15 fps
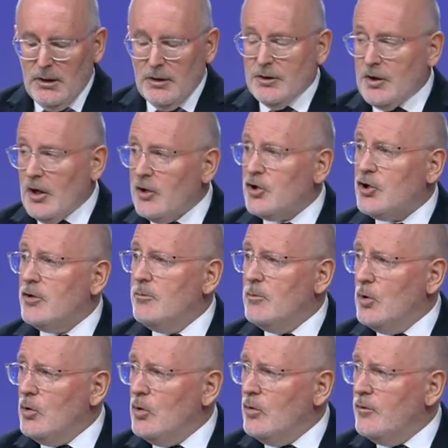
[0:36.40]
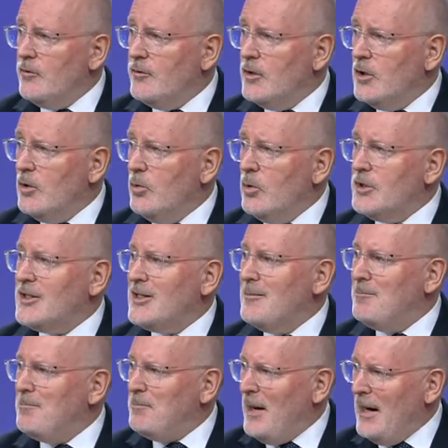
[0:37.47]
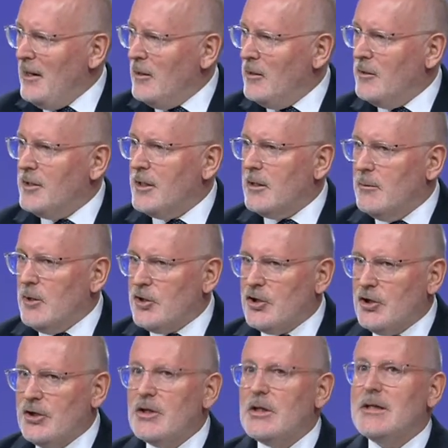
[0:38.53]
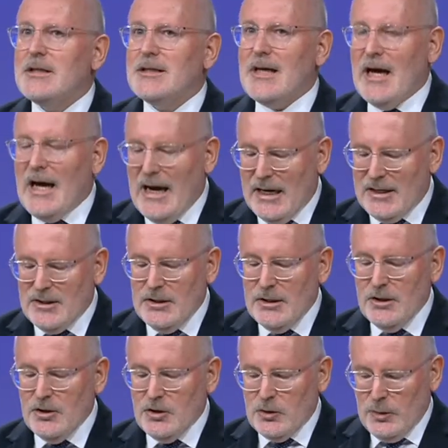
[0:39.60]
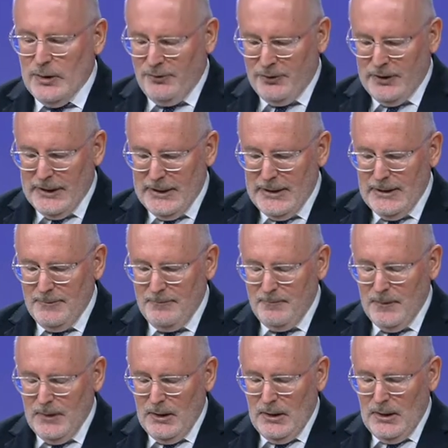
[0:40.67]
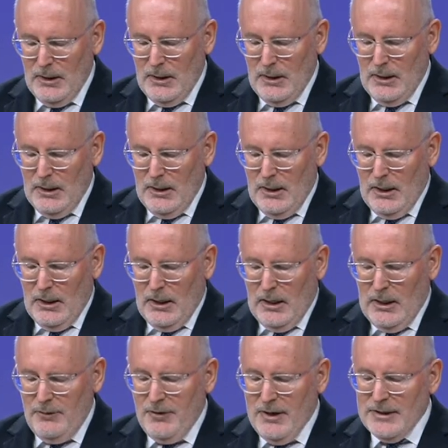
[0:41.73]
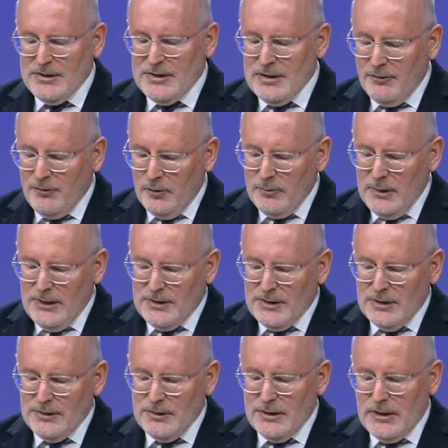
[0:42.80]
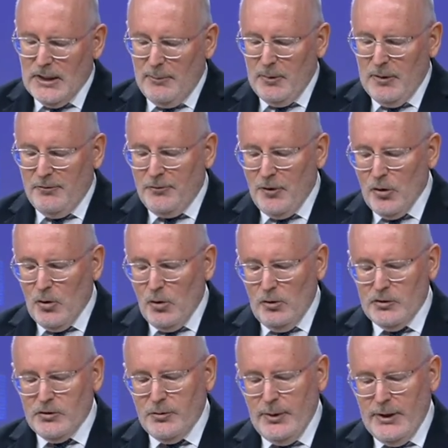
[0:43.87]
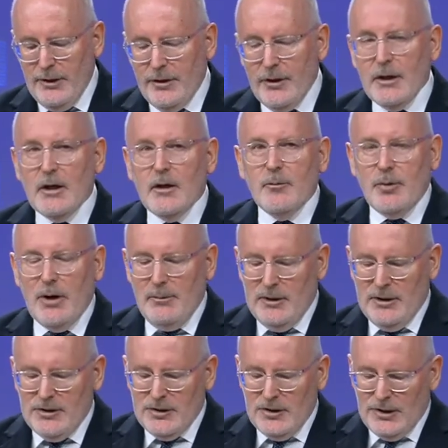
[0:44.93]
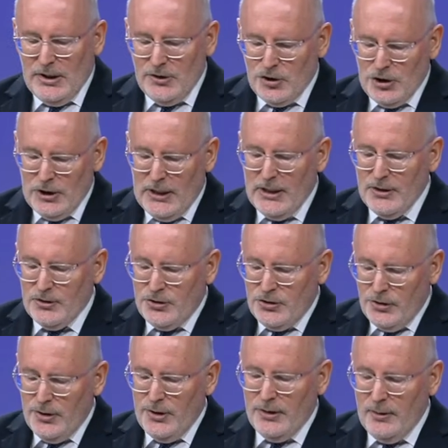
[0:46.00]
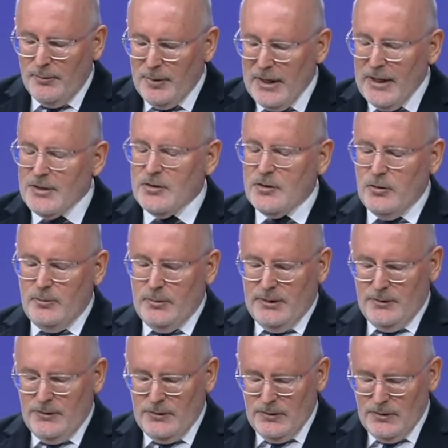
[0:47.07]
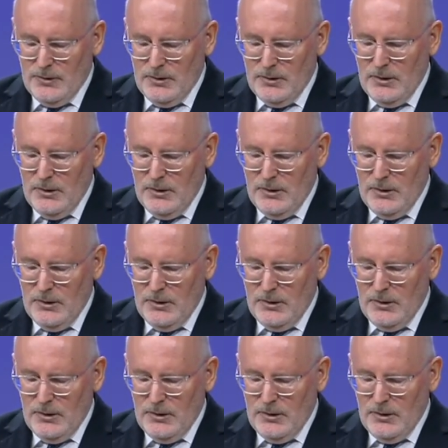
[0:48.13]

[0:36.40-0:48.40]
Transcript: Such a move would compel the Commission to act swiftly. I've had several meetings and a couple of phone calls with Prime Minister Dăncilă during the past 2 months.